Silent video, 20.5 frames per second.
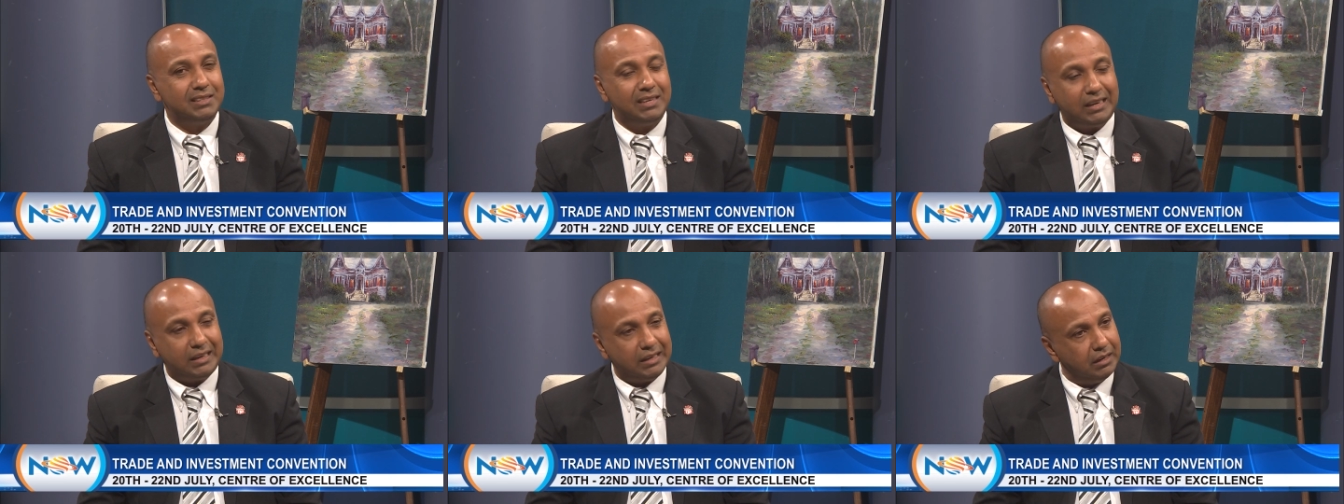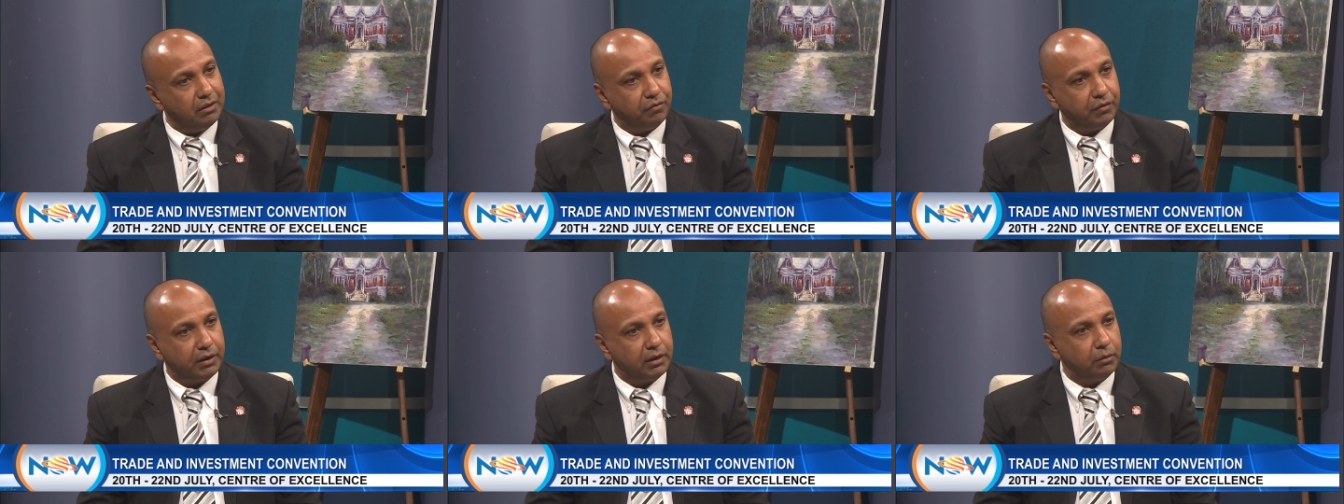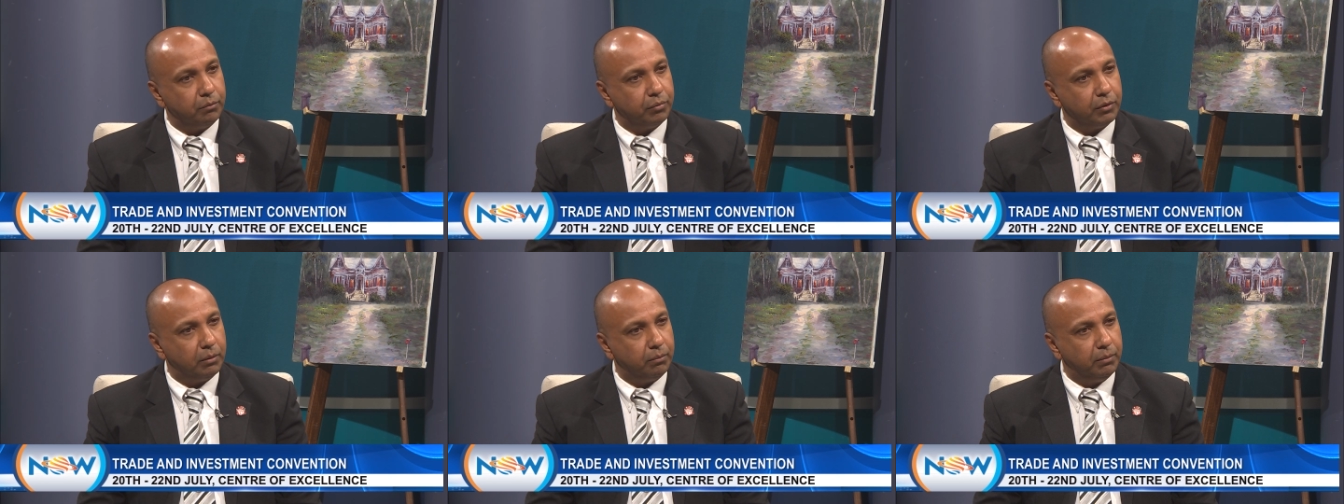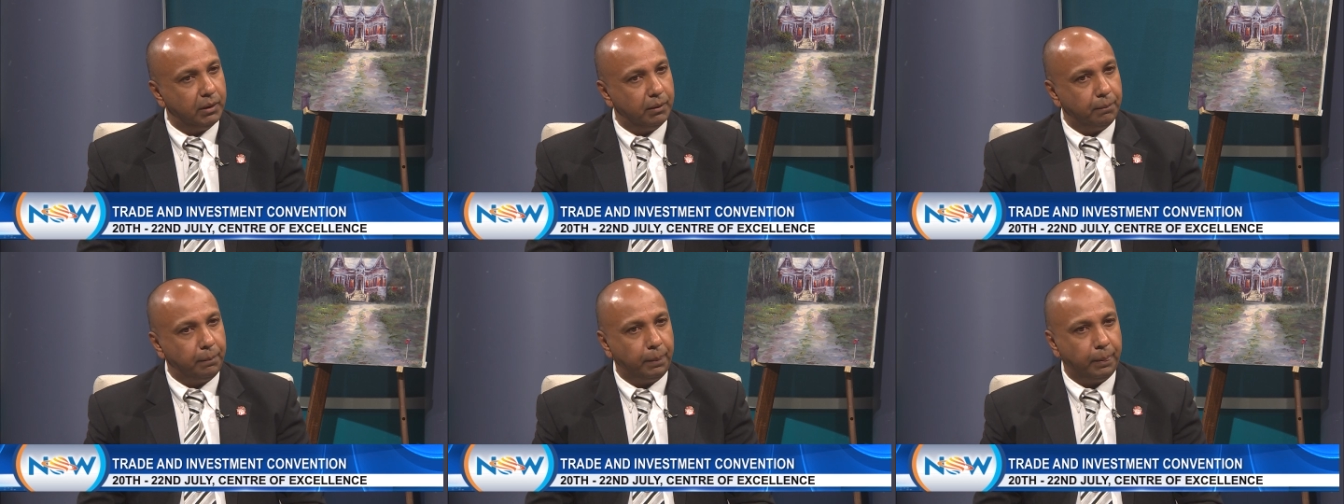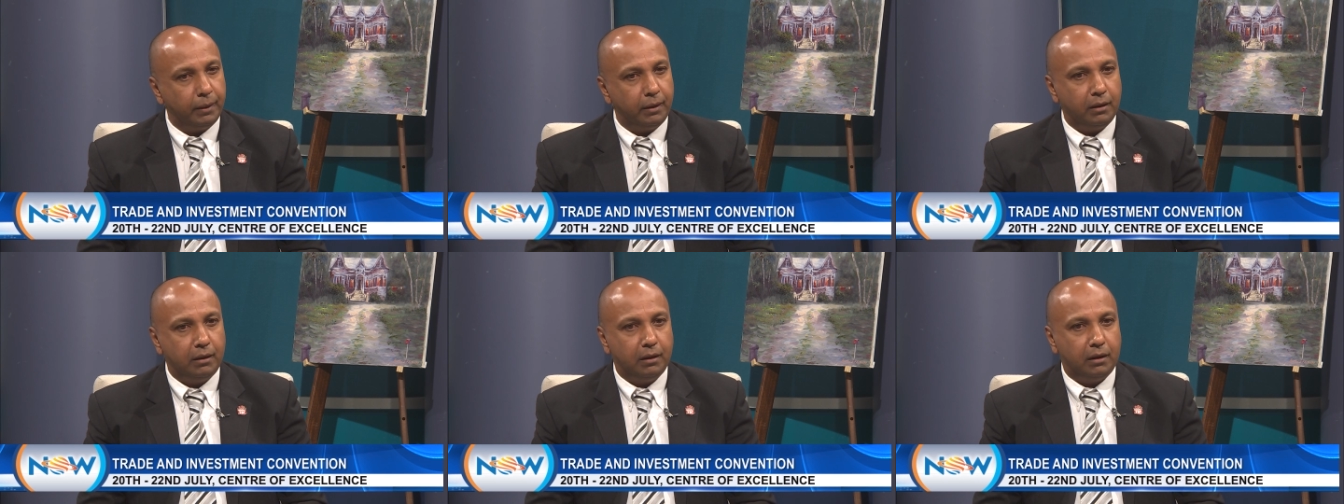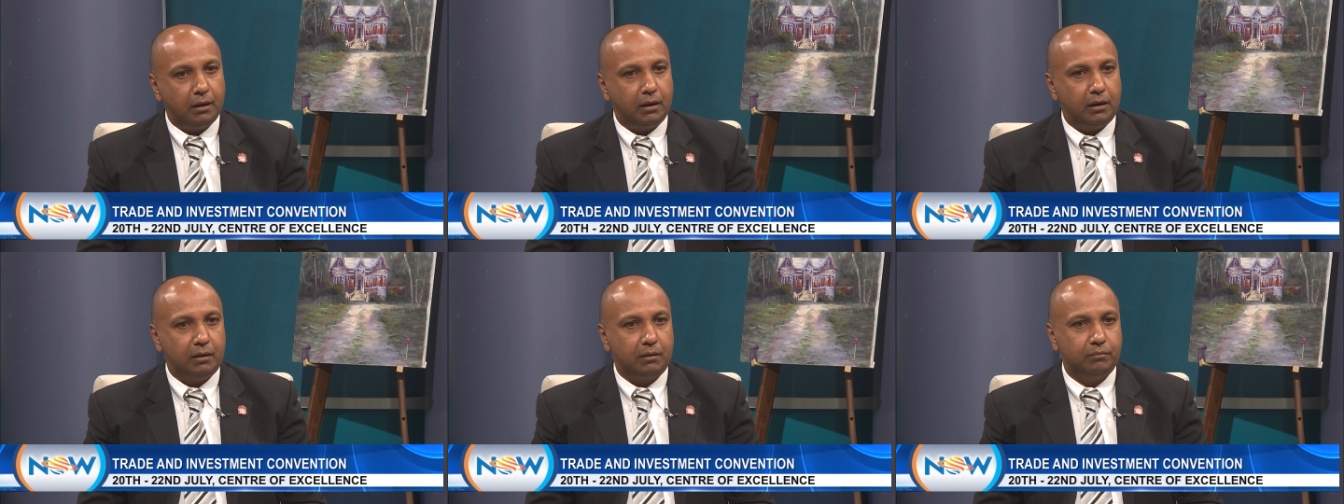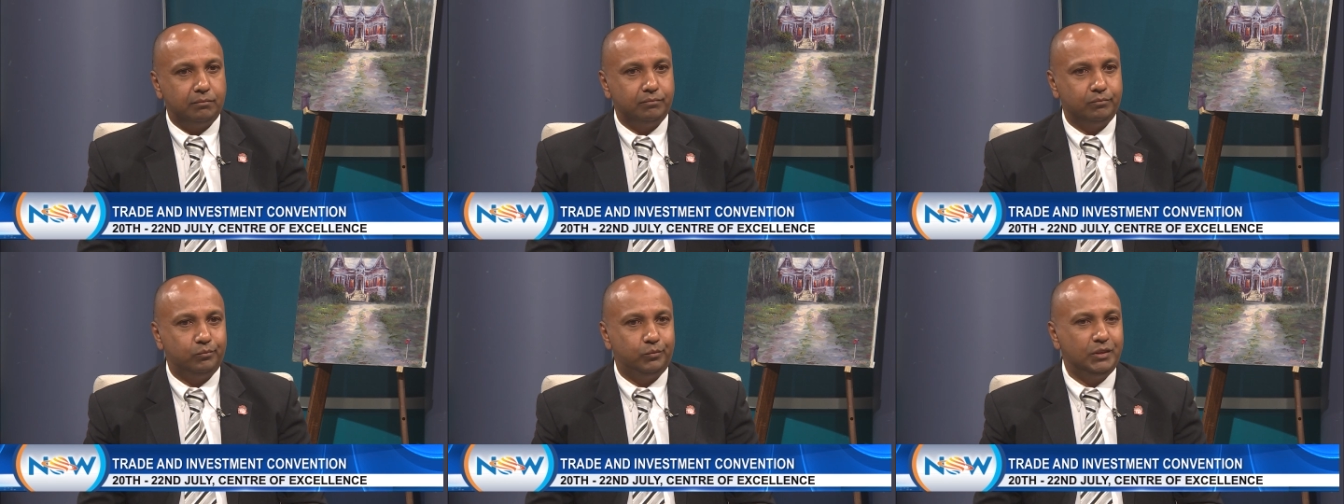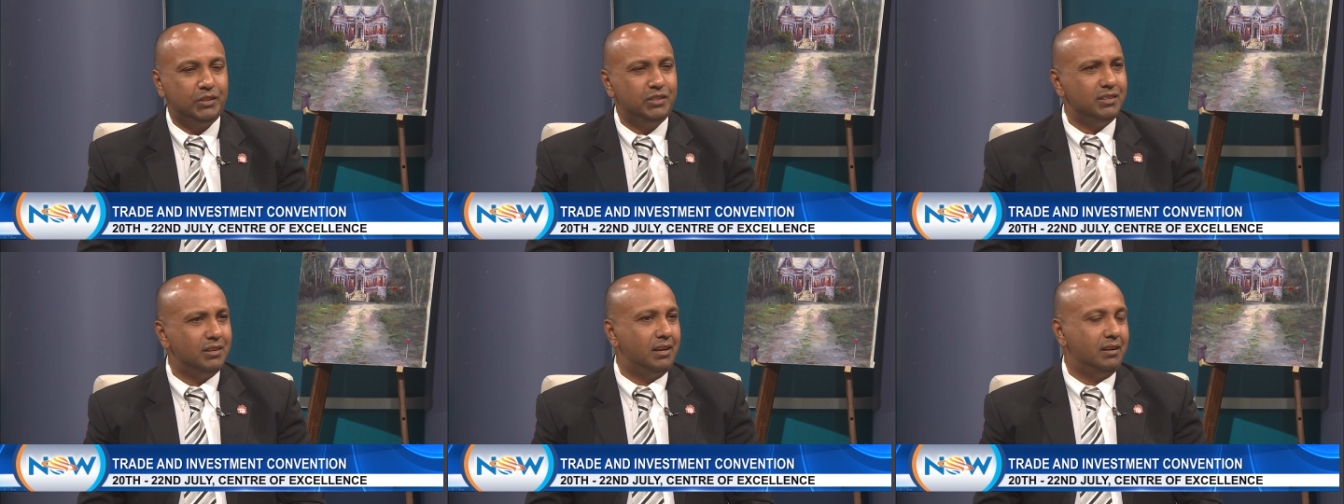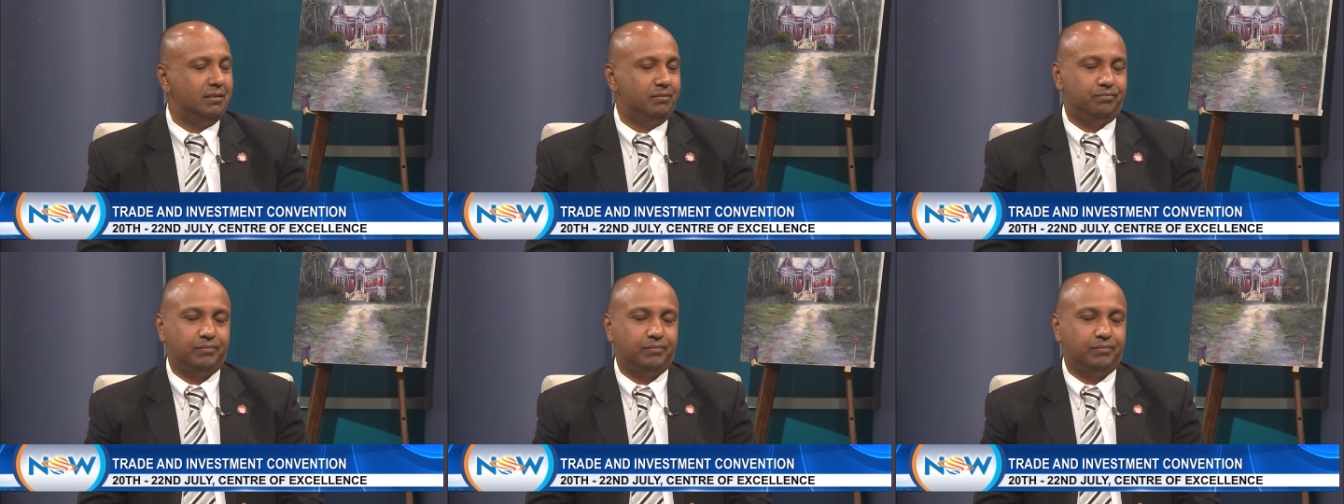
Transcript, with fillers: significant problem, um, which